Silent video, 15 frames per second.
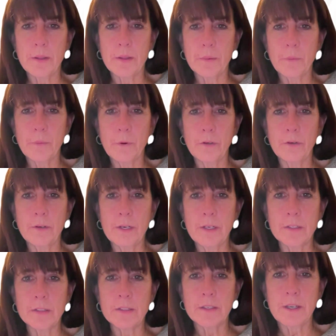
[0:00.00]
of the
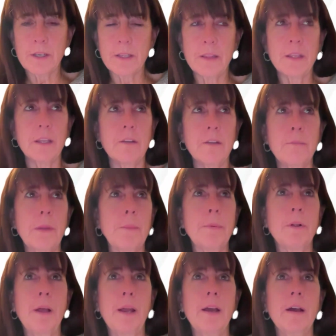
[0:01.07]
worries I think people
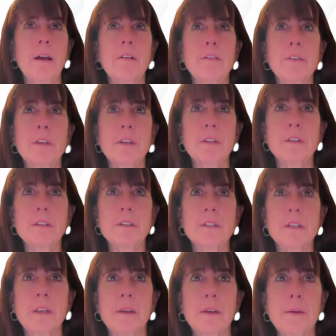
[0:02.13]
have is
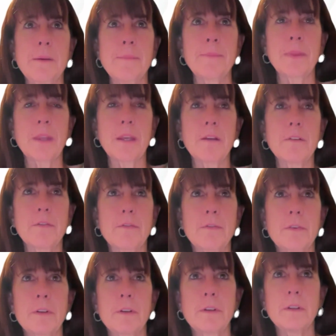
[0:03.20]
if
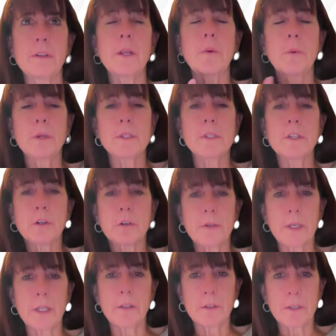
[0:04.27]
like what's the
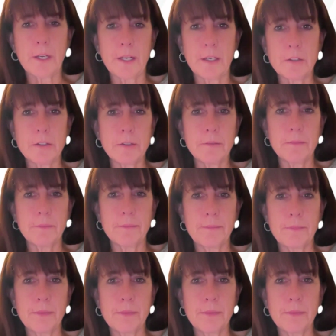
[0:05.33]
curricular connection?